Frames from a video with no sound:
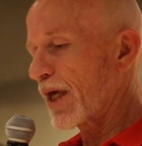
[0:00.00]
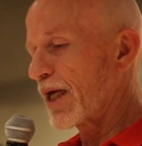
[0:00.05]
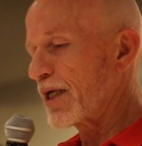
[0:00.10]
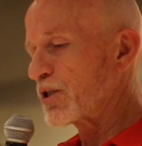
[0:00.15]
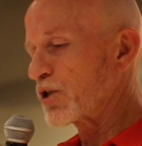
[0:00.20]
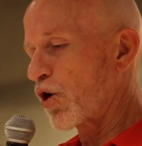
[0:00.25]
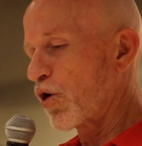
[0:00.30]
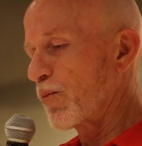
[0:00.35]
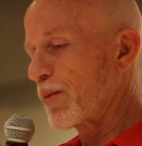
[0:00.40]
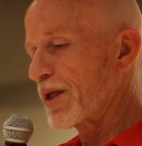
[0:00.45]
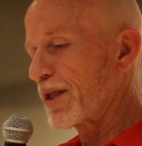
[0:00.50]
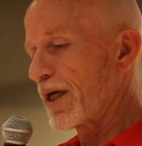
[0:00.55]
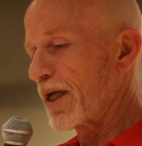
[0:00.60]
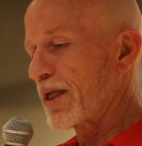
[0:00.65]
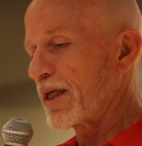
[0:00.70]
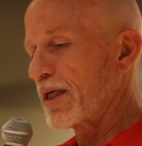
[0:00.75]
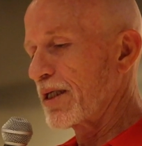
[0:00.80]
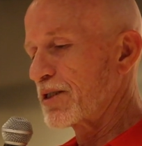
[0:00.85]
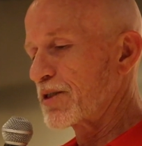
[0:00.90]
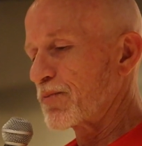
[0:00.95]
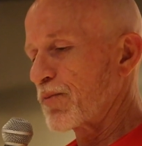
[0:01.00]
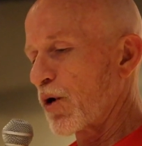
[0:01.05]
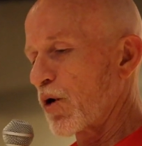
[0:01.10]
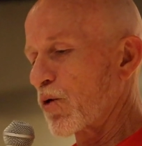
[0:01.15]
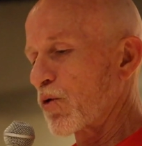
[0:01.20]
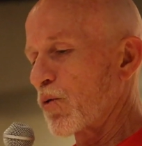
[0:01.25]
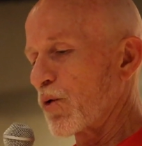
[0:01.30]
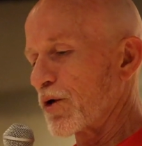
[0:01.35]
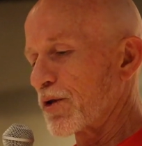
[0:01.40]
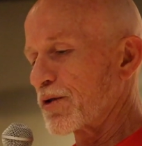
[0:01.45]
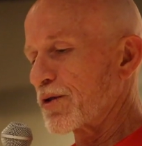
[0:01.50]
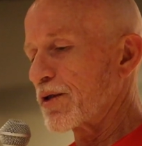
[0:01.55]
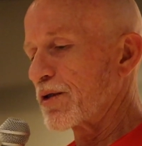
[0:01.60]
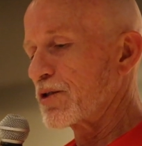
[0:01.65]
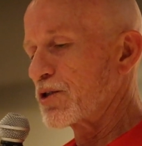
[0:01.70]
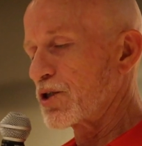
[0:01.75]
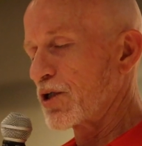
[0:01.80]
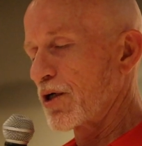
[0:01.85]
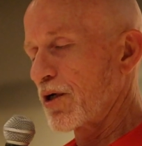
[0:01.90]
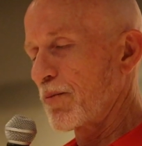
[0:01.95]
He told me that he spoke with
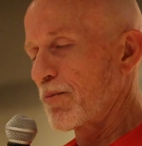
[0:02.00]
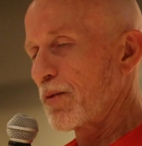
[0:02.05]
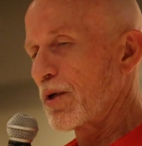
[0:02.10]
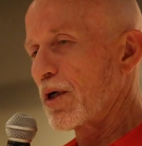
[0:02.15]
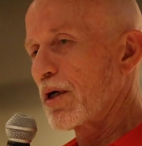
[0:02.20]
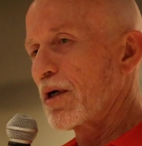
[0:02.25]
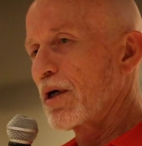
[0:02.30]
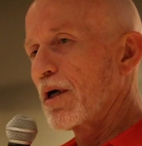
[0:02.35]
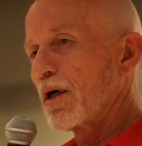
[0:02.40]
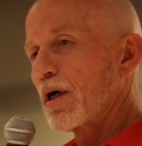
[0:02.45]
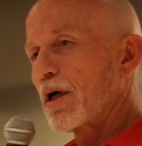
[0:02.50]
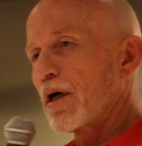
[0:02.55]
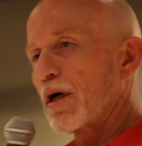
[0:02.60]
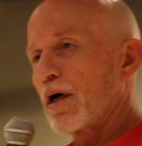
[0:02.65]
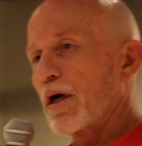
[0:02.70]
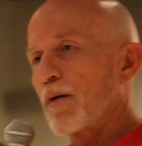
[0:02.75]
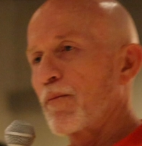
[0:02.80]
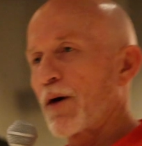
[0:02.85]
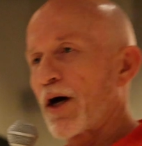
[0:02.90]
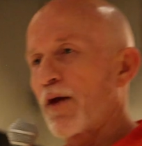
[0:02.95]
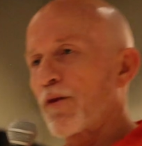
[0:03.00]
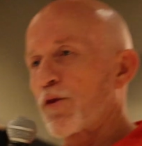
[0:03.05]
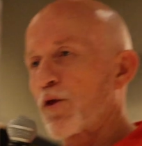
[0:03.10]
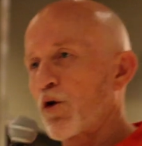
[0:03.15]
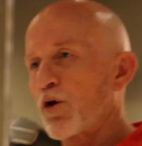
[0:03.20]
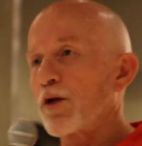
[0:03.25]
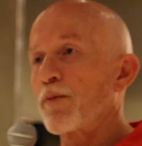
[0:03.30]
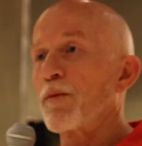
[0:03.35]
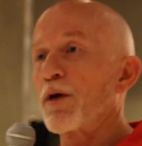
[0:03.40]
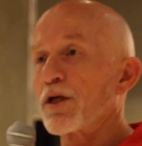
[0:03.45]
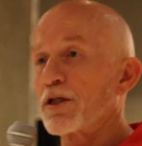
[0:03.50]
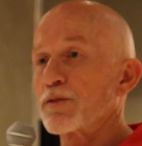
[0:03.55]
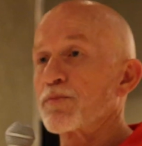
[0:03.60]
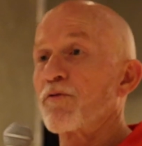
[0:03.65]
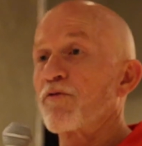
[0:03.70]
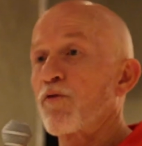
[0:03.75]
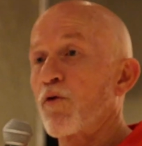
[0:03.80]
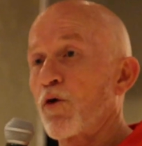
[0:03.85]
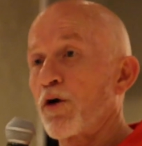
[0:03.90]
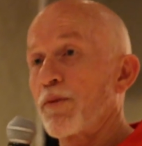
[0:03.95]
Jim about 30 minutes
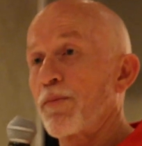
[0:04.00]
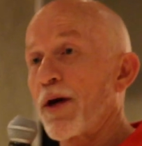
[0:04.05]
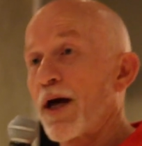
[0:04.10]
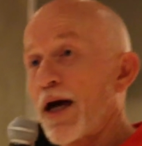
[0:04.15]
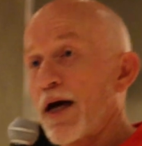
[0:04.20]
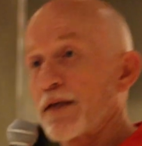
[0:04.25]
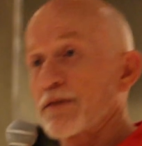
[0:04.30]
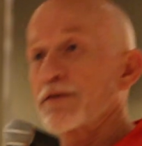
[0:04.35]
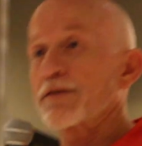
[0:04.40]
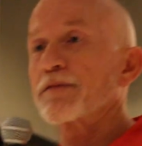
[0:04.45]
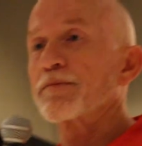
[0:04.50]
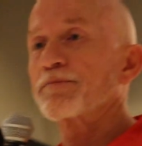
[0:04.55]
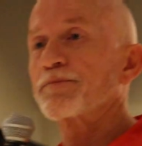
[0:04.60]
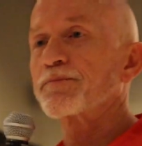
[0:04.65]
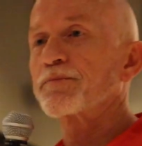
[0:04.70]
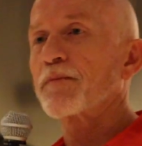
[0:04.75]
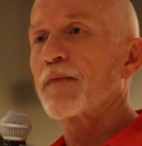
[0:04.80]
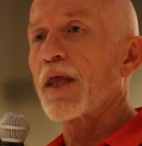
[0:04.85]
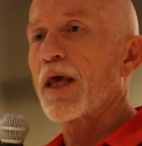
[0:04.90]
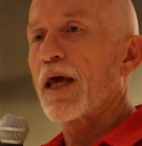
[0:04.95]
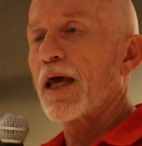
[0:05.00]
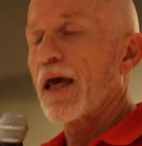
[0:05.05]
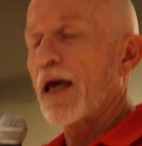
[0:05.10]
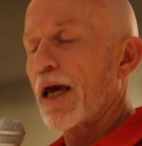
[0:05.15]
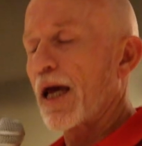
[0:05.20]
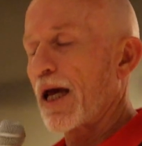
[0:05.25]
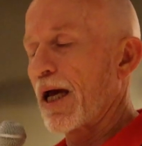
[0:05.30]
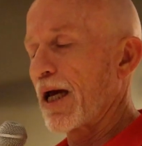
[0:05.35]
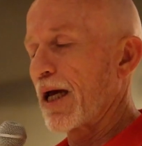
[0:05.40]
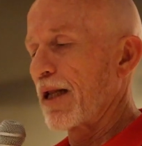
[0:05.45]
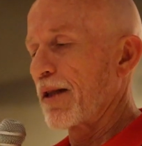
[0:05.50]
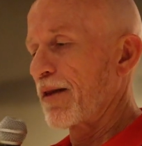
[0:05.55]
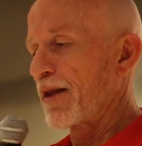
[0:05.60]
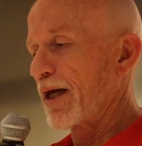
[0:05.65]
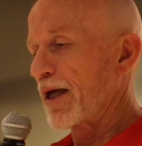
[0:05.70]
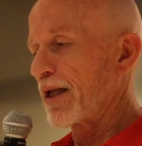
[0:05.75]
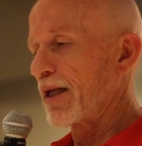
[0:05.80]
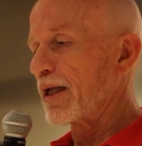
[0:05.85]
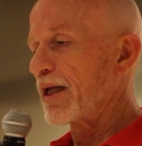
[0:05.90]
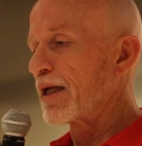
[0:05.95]
before he passed, and
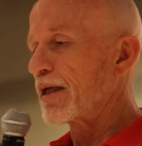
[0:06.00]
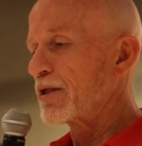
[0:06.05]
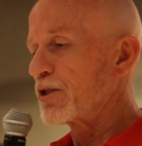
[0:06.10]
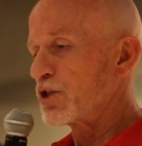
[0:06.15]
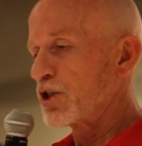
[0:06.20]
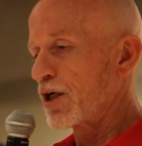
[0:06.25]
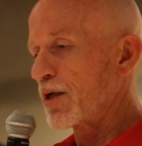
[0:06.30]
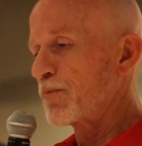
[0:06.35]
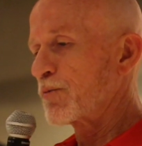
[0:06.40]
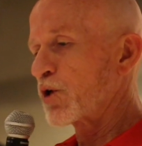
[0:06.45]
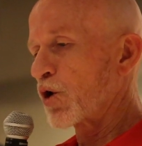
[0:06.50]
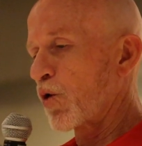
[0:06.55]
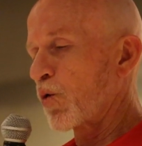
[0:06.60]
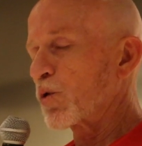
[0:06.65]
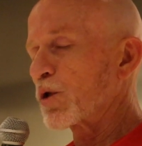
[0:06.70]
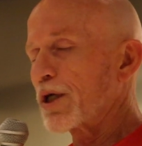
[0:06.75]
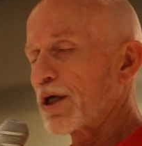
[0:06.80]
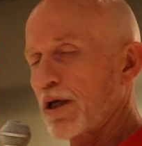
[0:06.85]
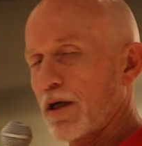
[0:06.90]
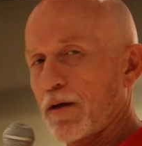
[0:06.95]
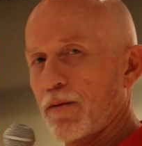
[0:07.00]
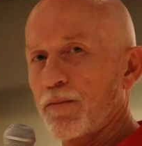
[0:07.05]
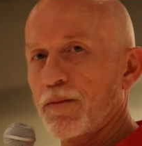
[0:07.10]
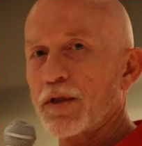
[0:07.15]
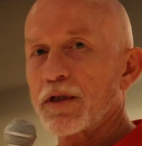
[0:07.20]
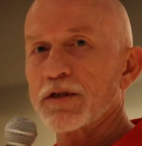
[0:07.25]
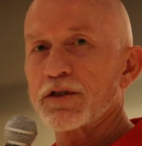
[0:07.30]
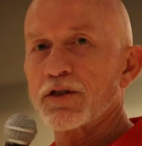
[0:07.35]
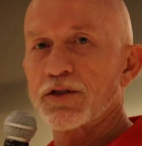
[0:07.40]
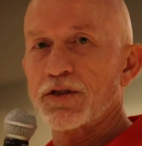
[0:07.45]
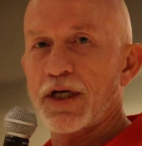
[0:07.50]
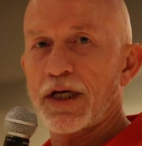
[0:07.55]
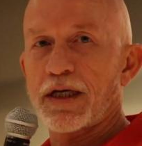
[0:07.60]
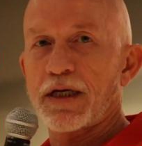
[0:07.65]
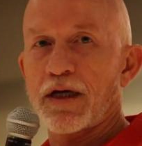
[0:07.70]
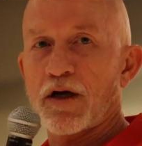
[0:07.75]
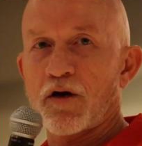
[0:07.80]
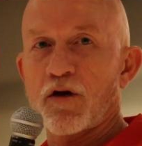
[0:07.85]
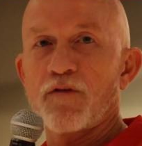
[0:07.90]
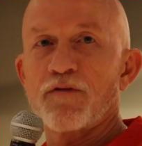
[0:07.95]
that Jim told him to
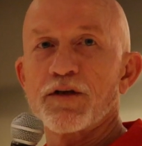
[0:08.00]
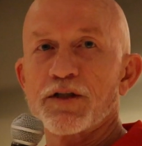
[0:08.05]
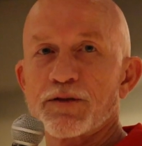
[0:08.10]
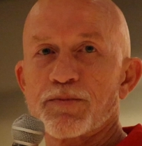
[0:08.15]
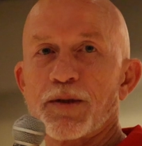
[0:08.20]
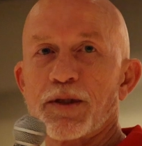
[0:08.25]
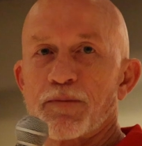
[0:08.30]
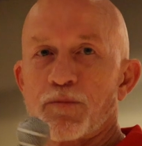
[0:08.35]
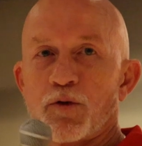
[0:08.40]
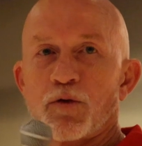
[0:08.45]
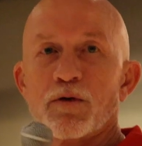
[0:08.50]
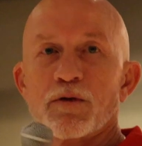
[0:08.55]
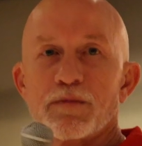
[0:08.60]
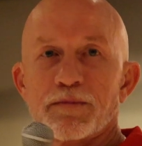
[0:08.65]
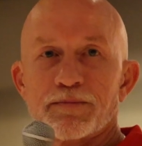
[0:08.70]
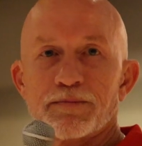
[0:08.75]
take care of his people.